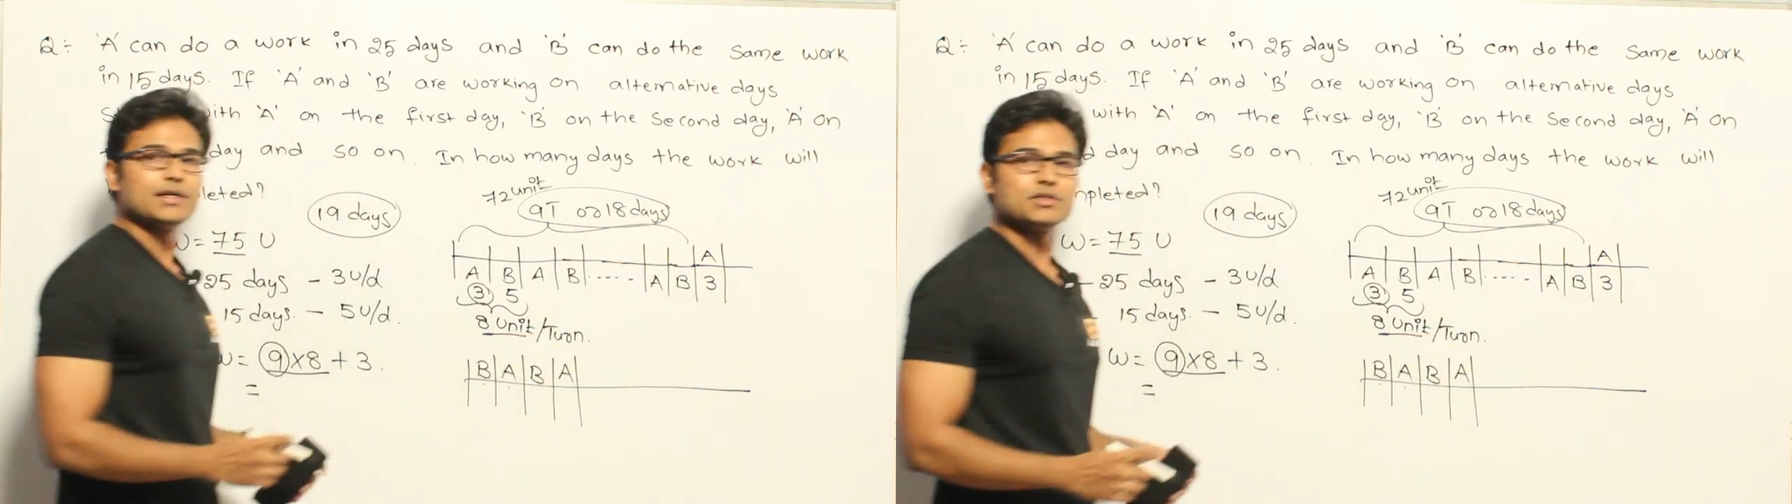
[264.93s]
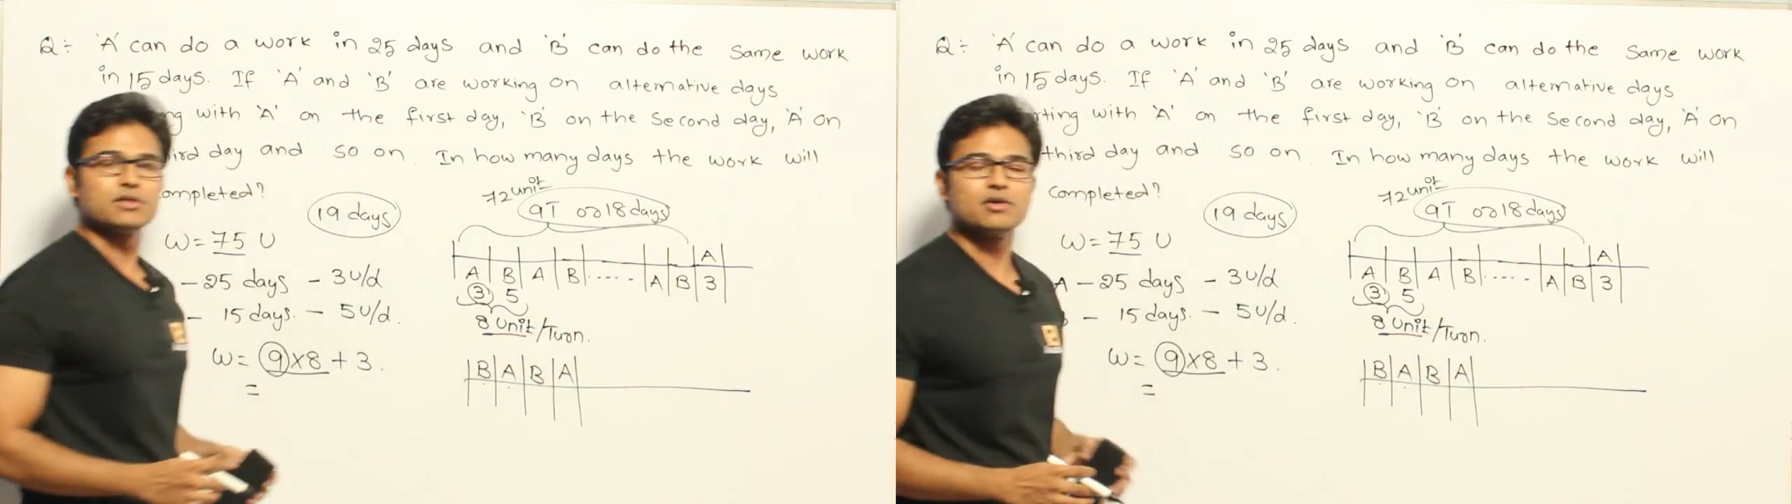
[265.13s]

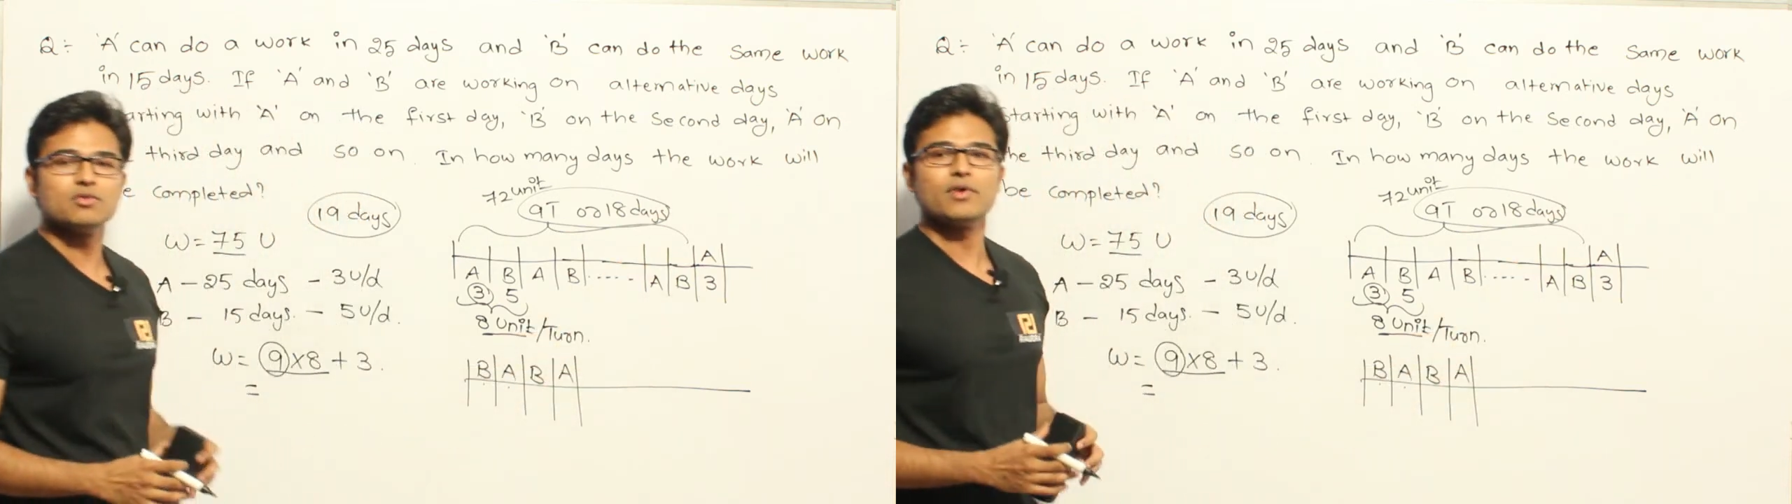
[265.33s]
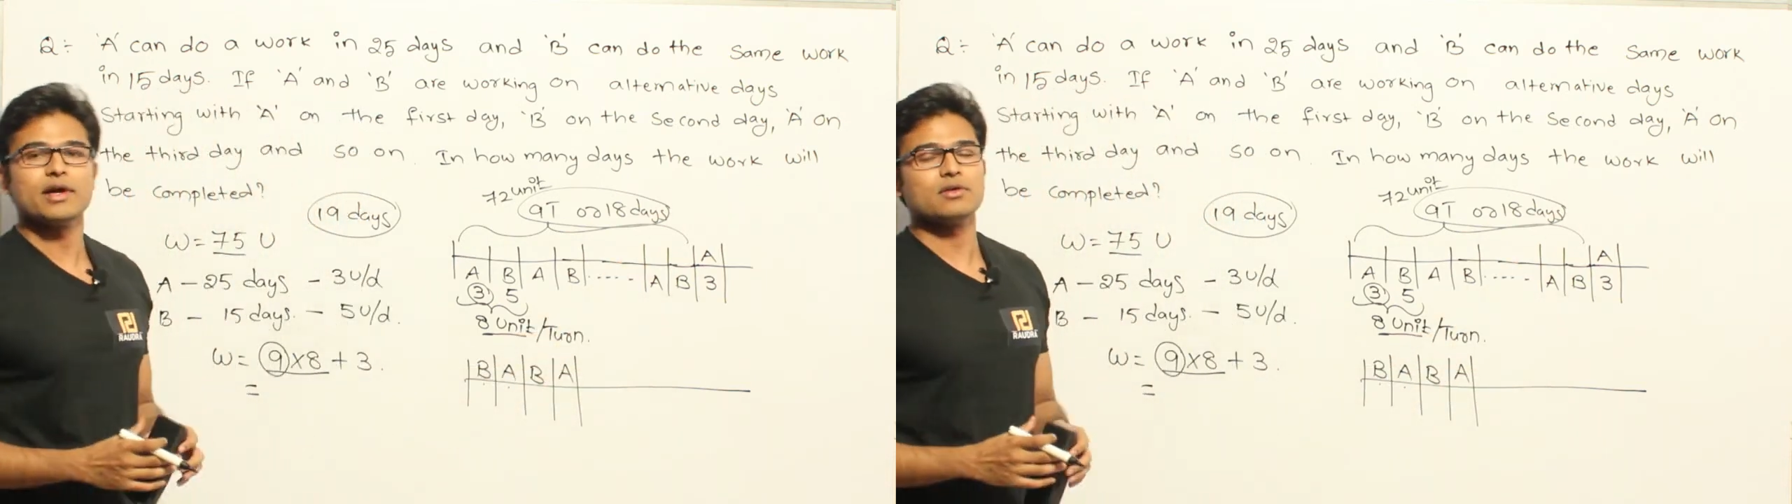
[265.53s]
let's try
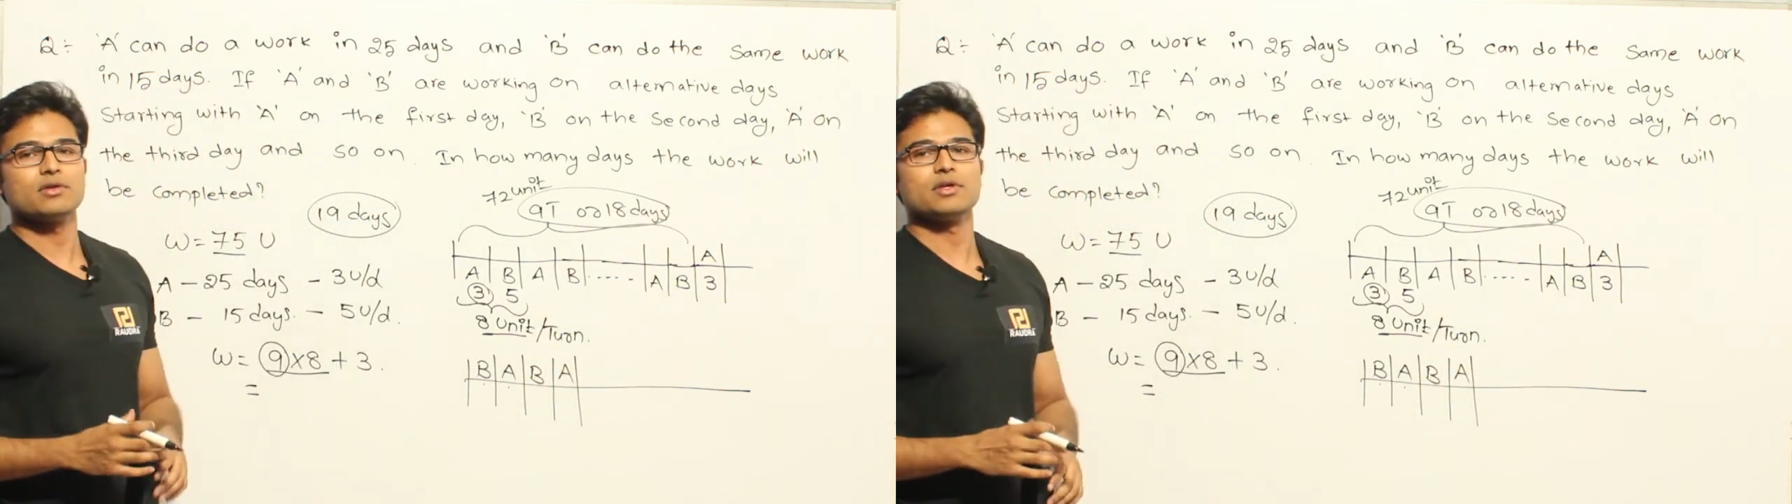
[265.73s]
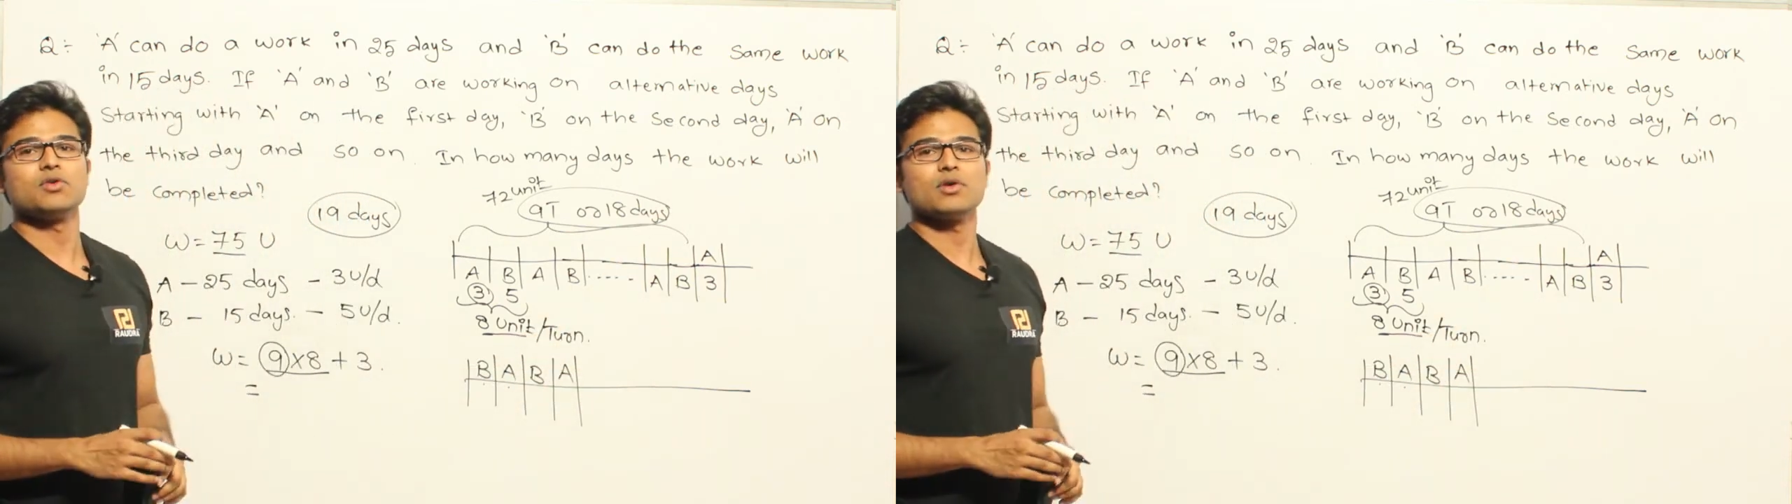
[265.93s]
to find
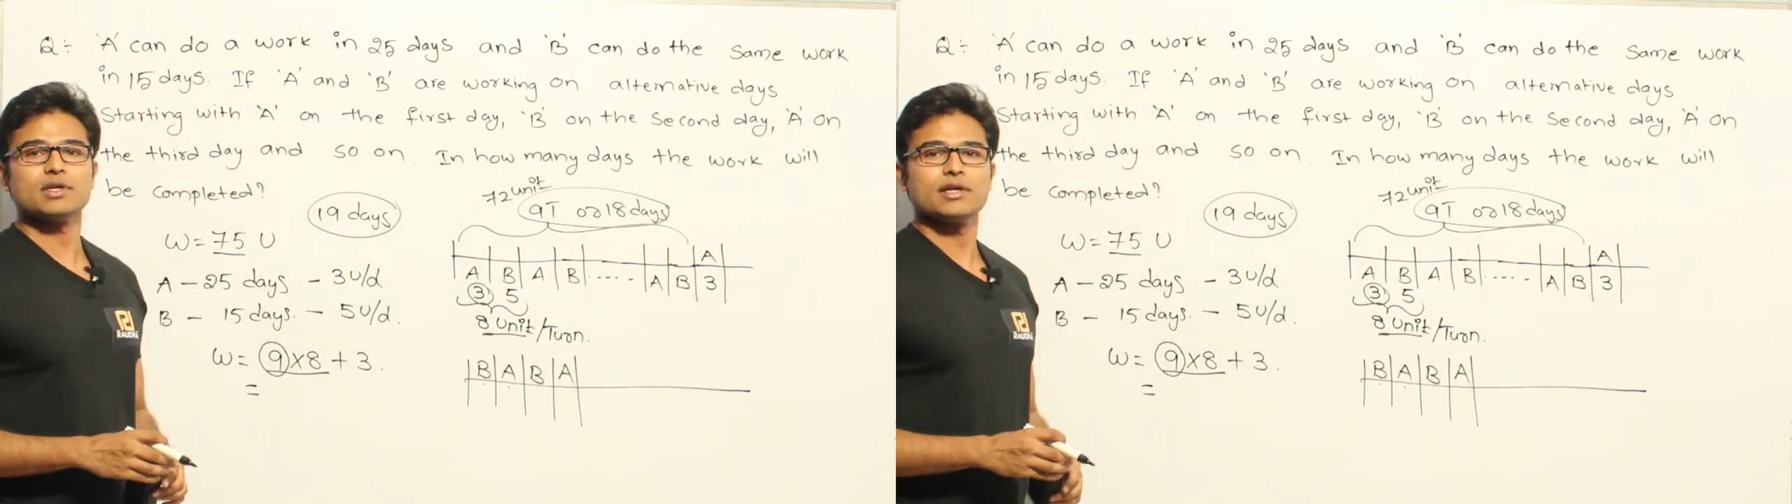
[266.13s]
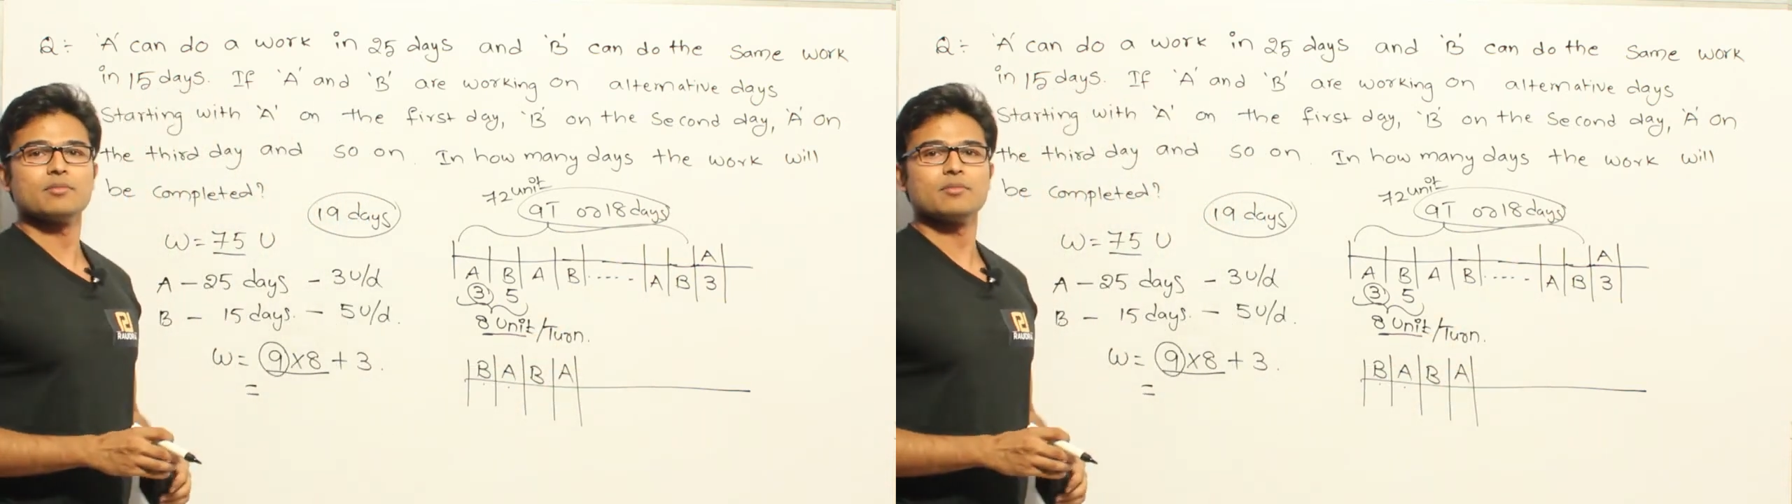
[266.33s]
out the total